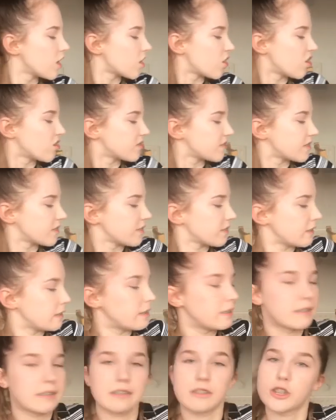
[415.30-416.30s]
constantly
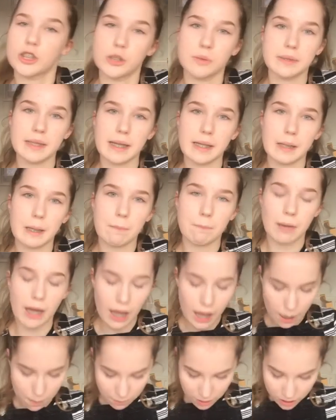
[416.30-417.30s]
needing to use that lip balm.